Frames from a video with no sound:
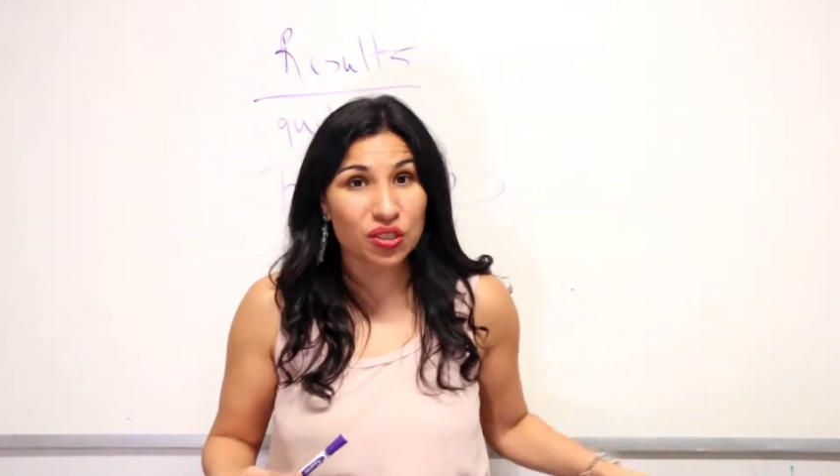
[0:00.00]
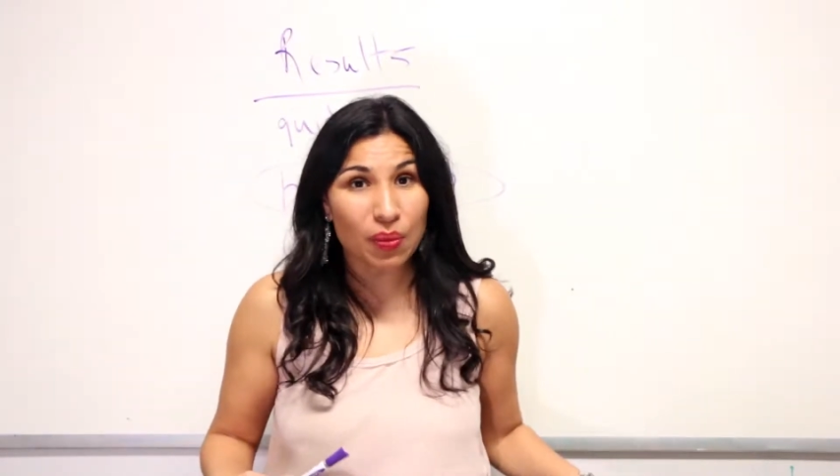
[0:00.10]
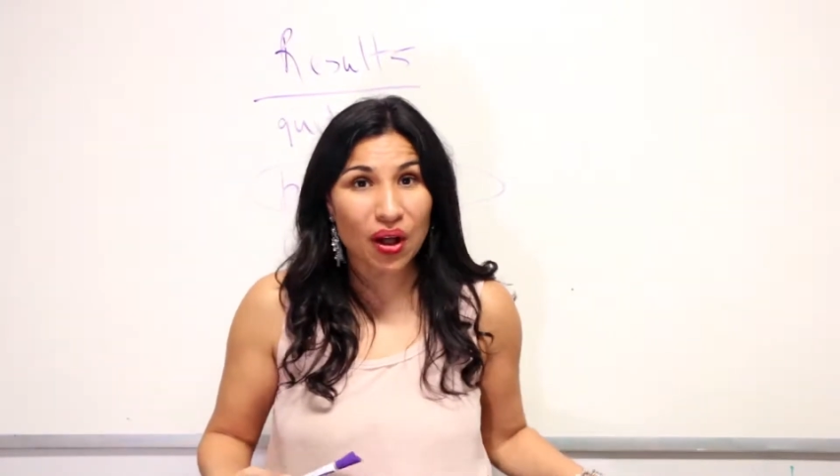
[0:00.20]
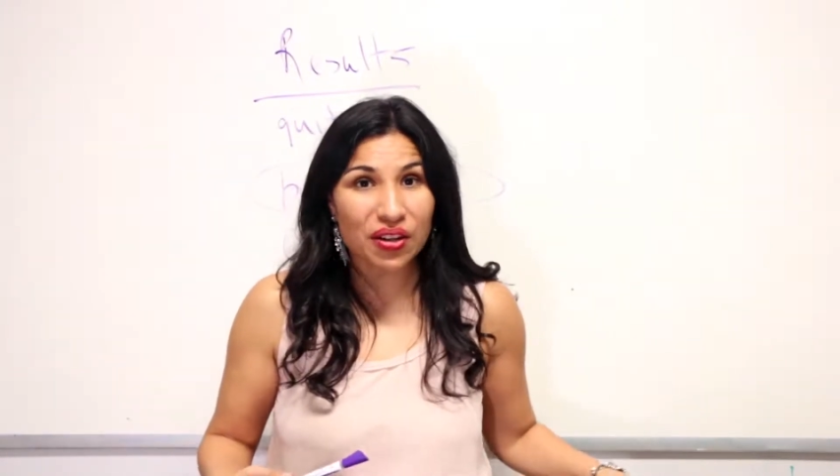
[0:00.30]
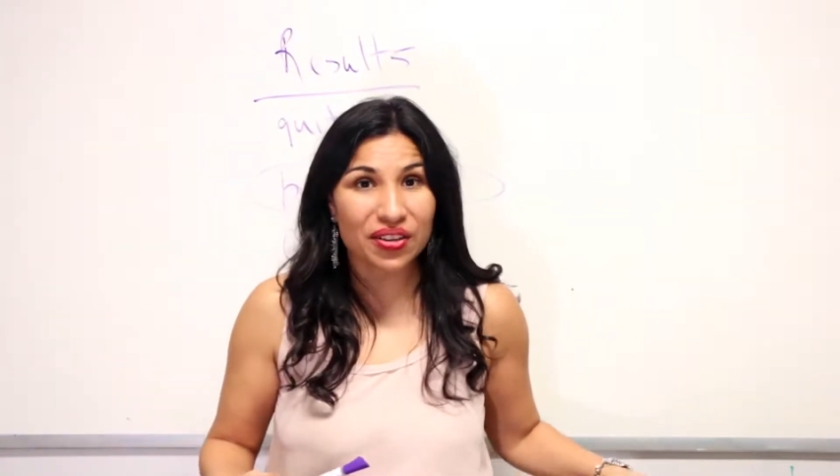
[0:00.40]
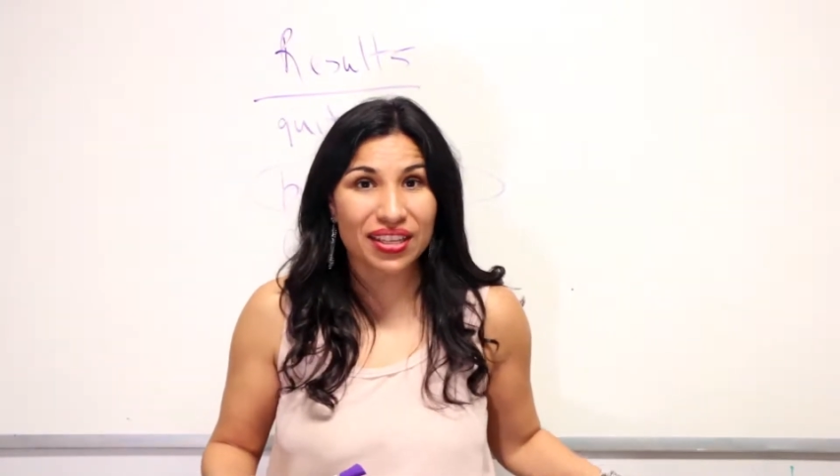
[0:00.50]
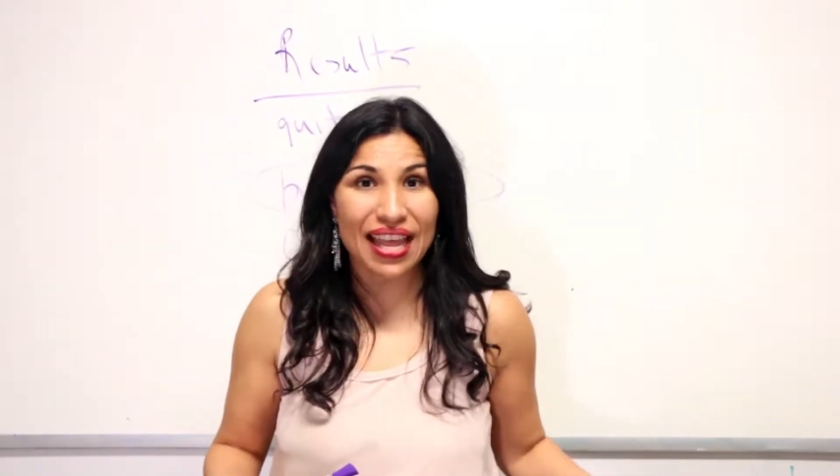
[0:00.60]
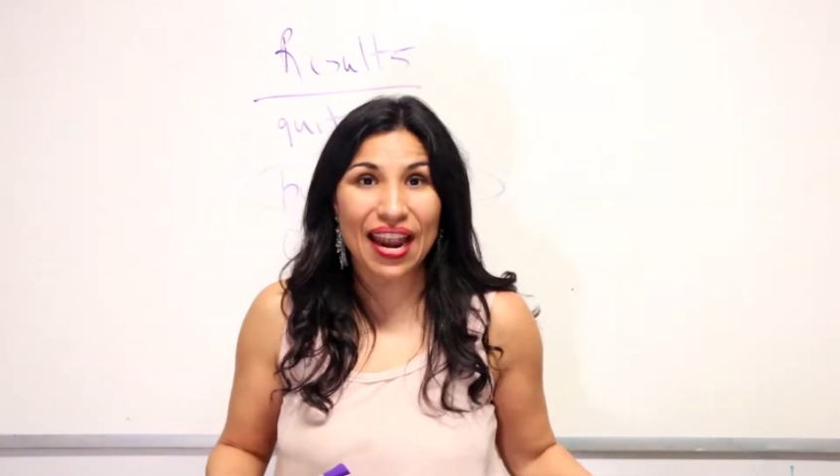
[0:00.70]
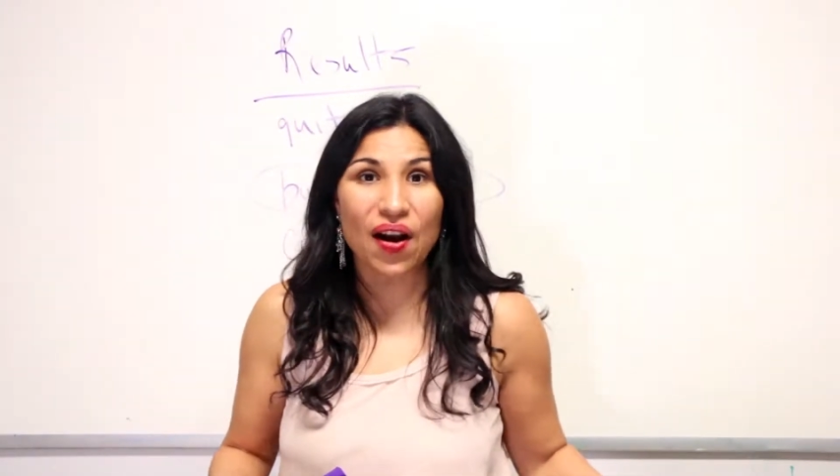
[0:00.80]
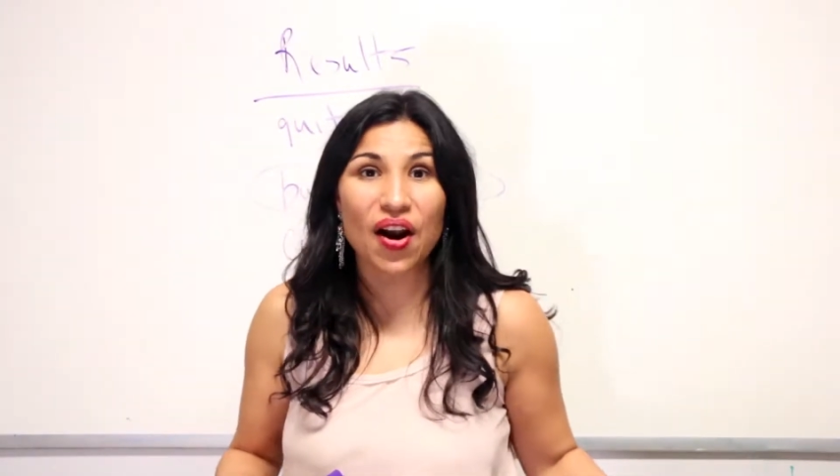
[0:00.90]
smaller than
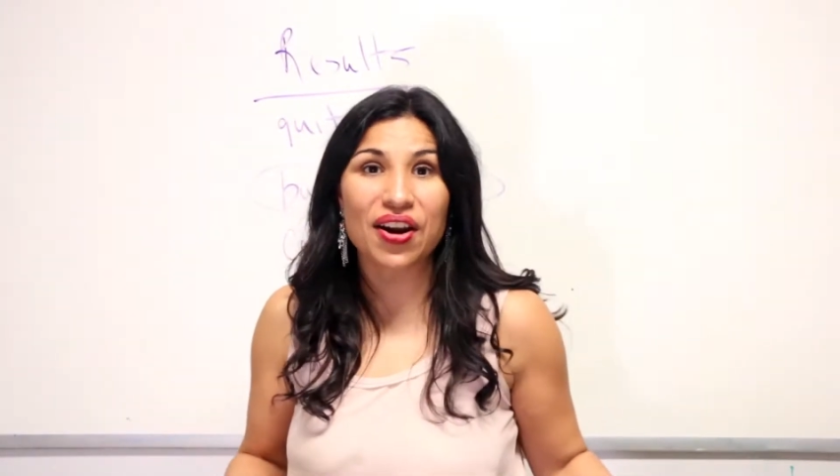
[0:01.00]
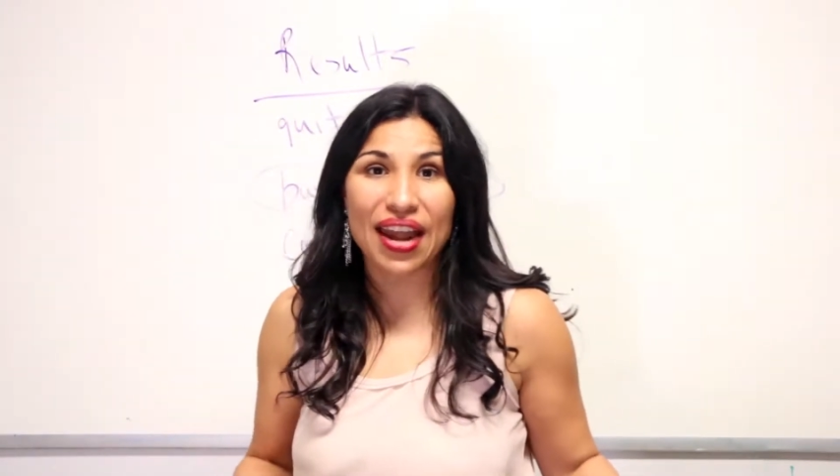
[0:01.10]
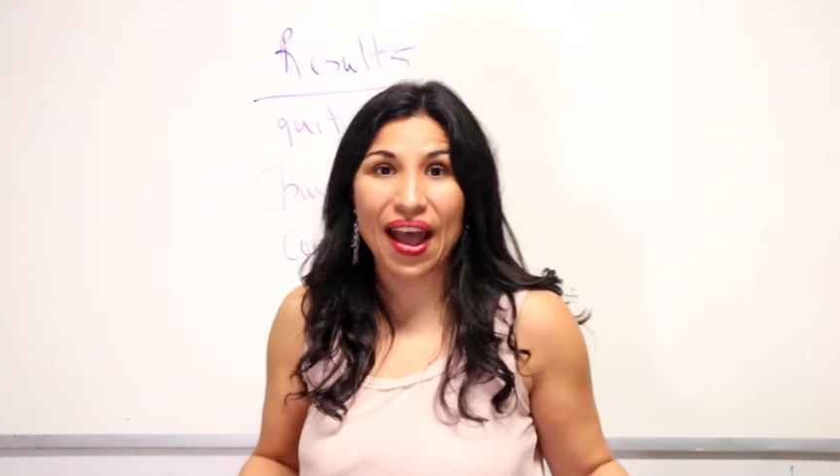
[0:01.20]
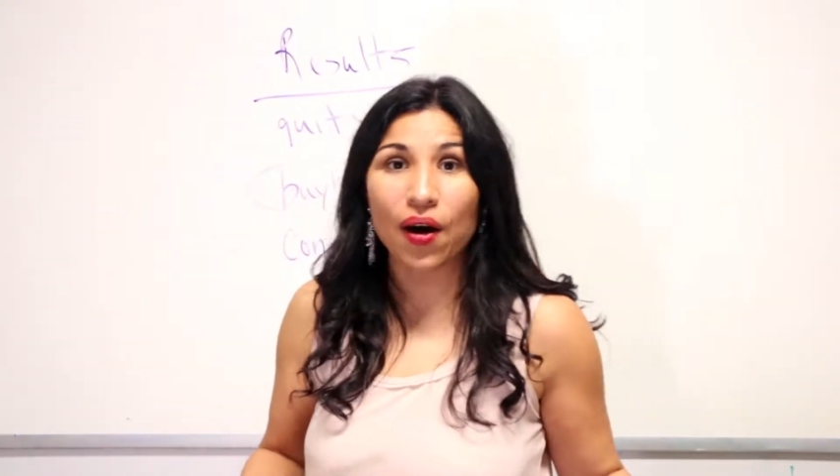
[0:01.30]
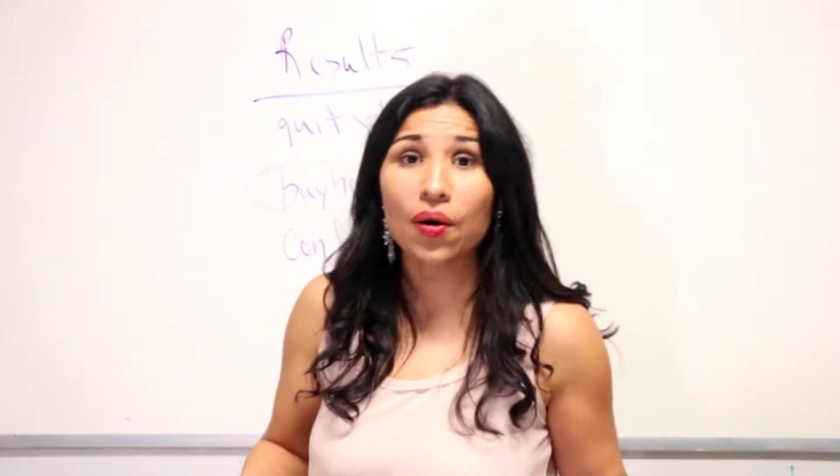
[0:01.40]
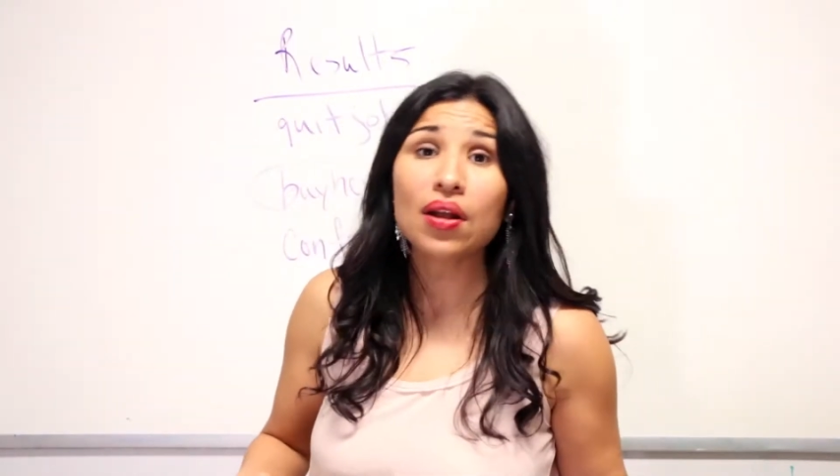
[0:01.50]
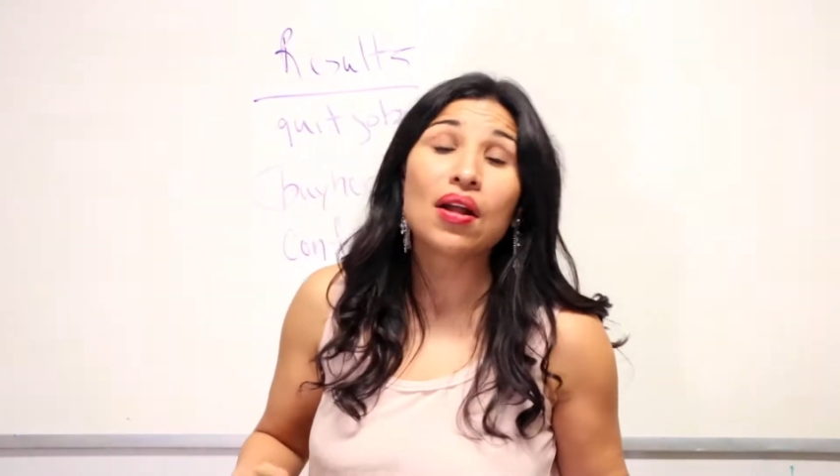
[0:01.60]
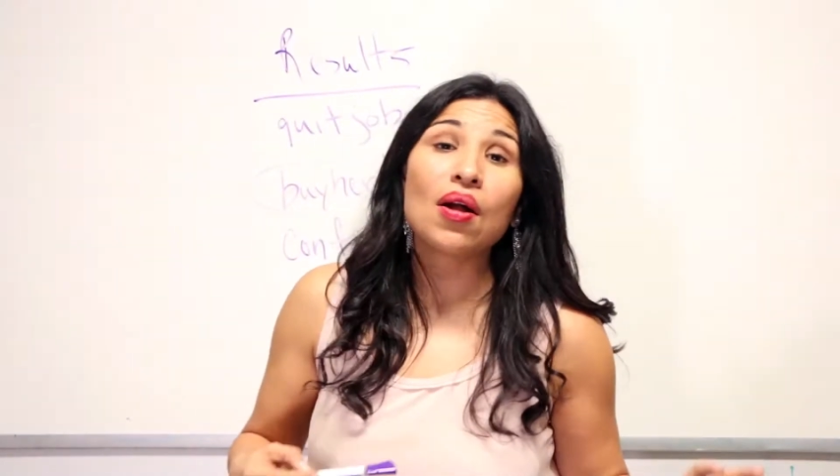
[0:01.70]
they are now.